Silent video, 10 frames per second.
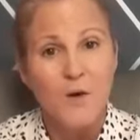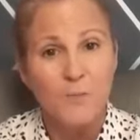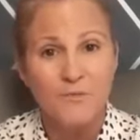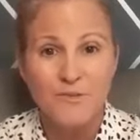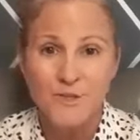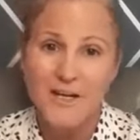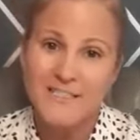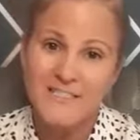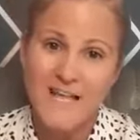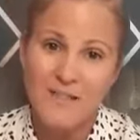we're trying
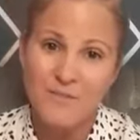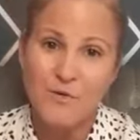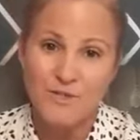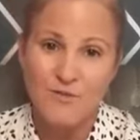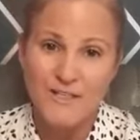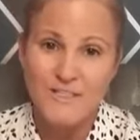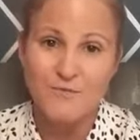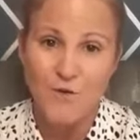to tell them what's right and